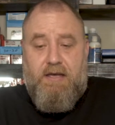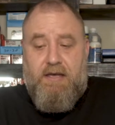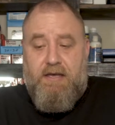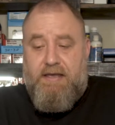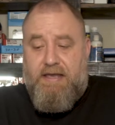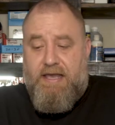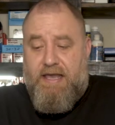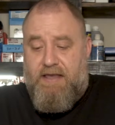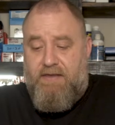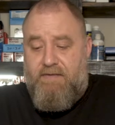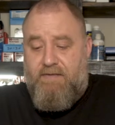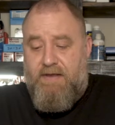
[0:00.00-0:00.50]

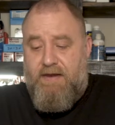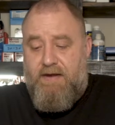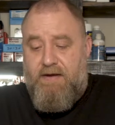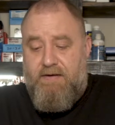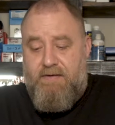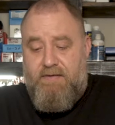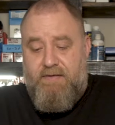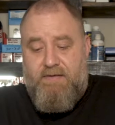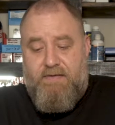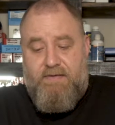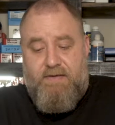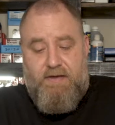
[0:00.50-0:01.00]
case
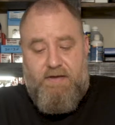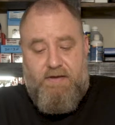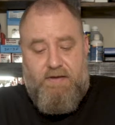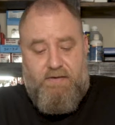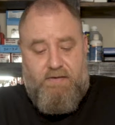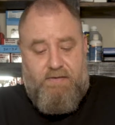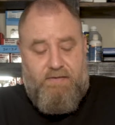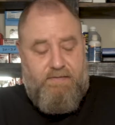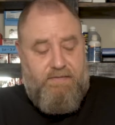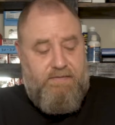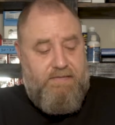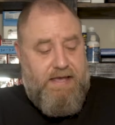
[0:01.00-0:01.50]
feeder.
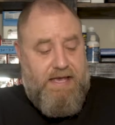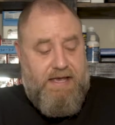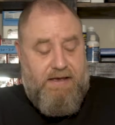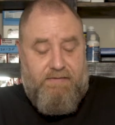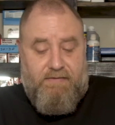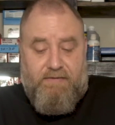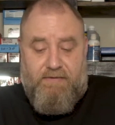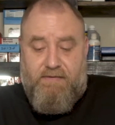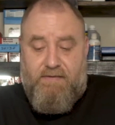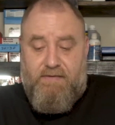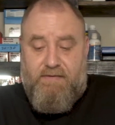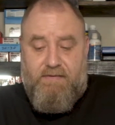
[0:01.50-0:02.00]
So that
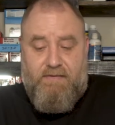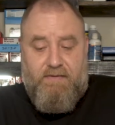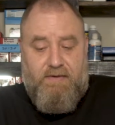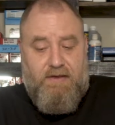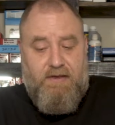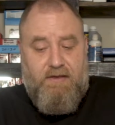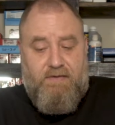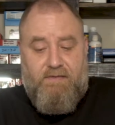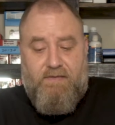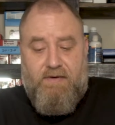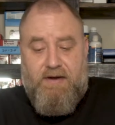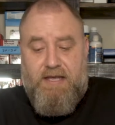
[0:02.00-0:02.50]
was
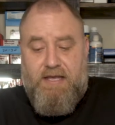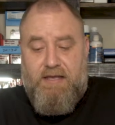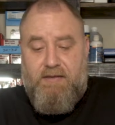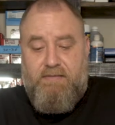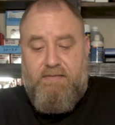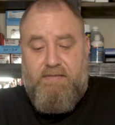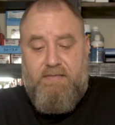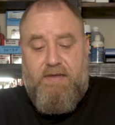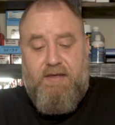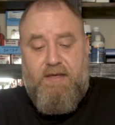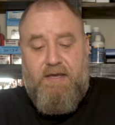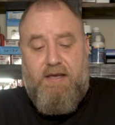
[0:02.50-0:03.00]
good for
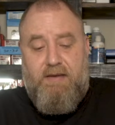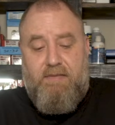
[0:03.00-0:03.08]
him.